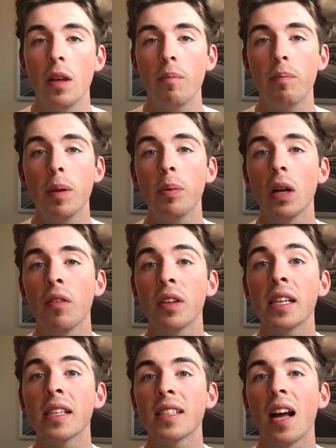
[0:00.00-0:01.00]
People have a
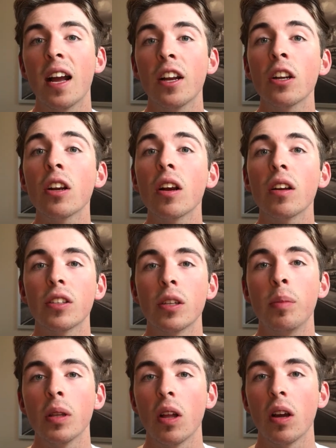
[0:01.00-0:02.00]
desire to
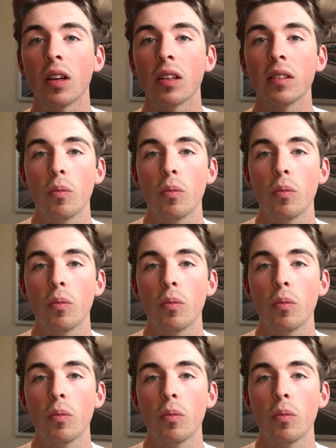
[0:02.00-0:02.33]
belong.